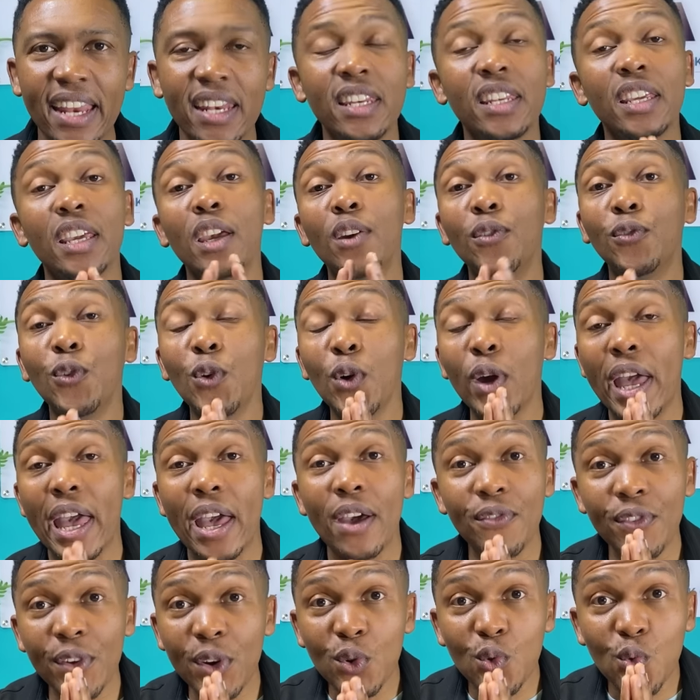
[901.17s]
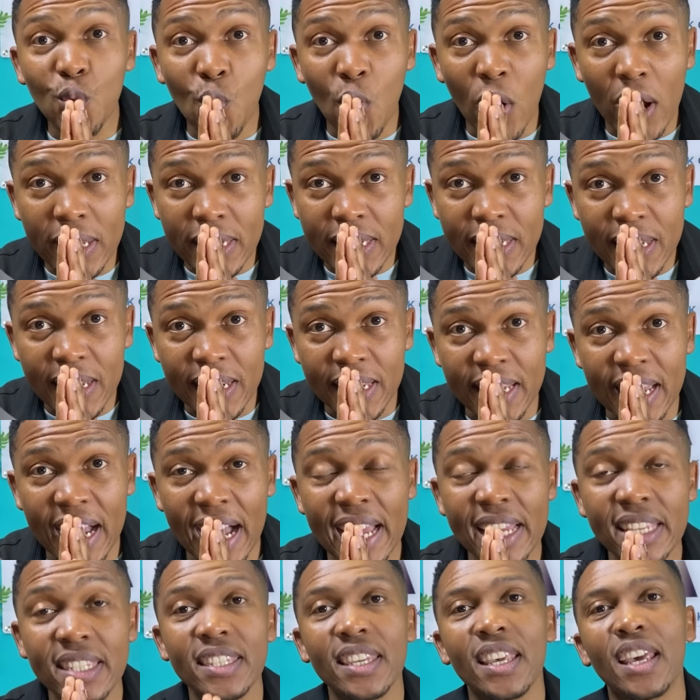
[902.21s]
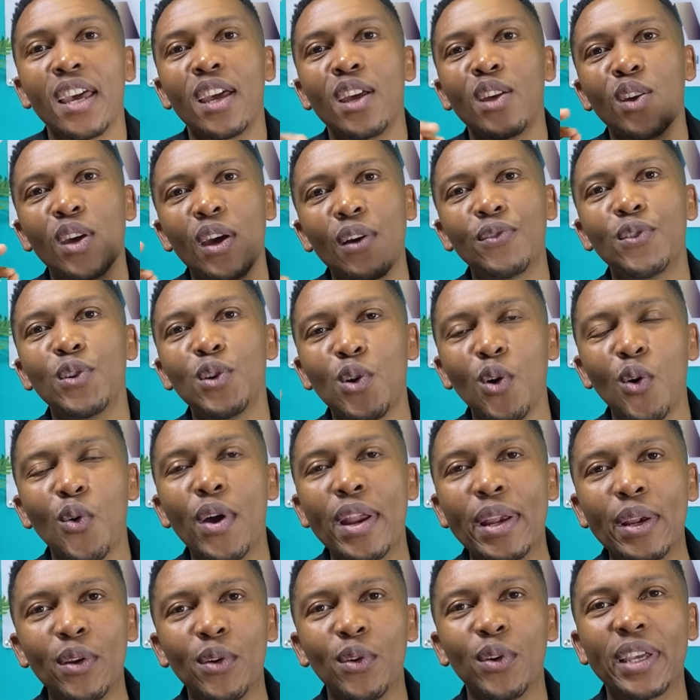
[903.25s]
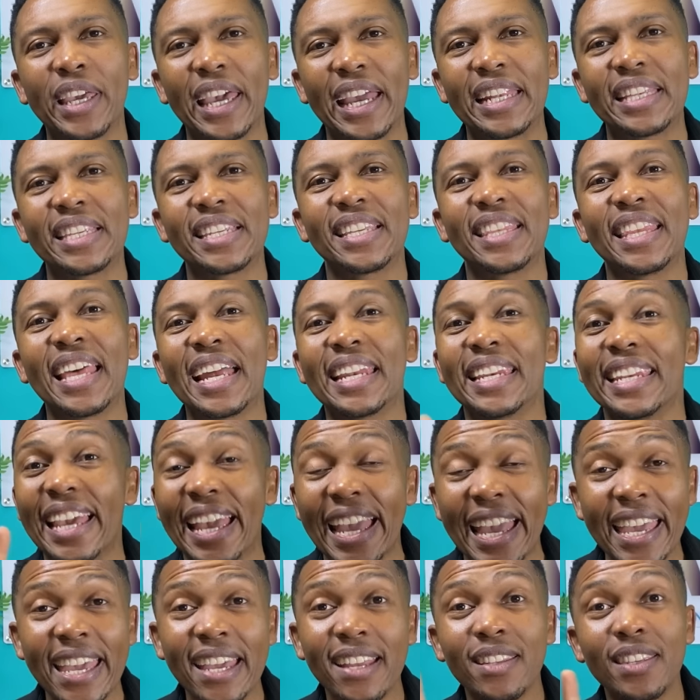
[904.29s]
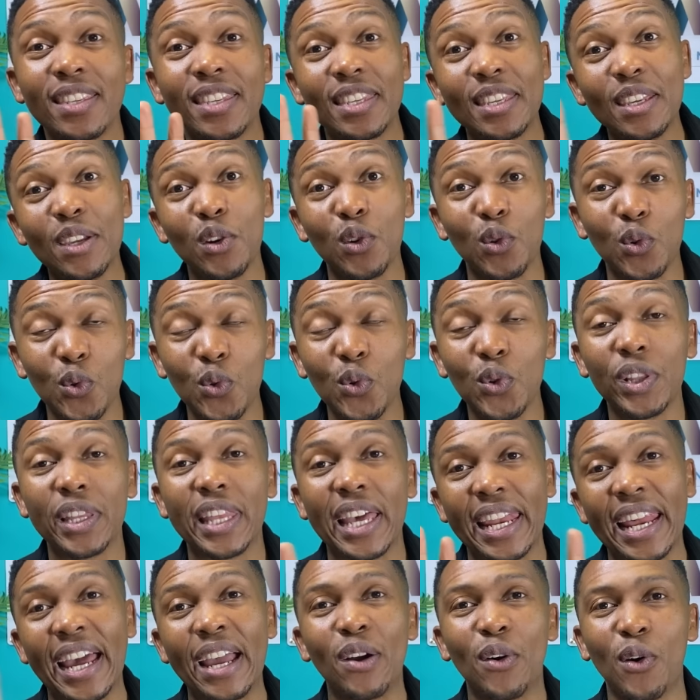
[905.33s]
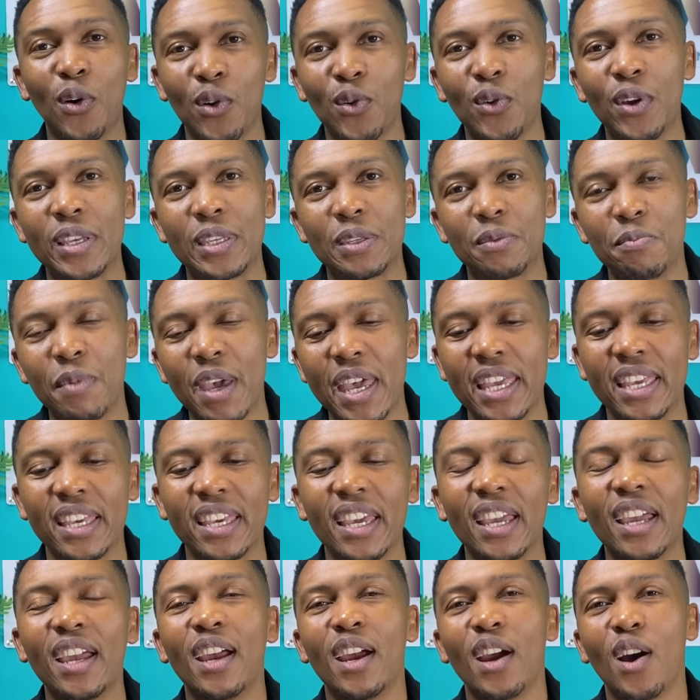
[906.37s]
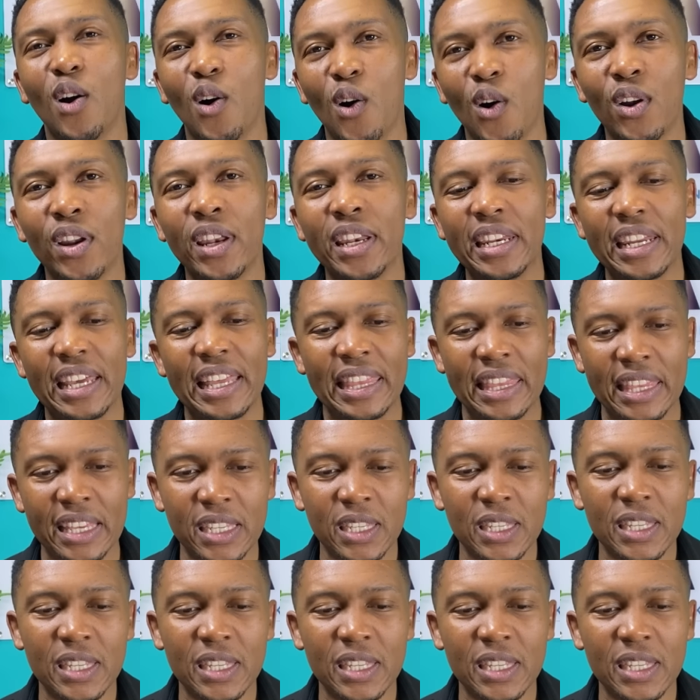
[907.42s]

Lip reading: if you haven't watched it, guys, you have to go and look at that ANC rule that I always make on this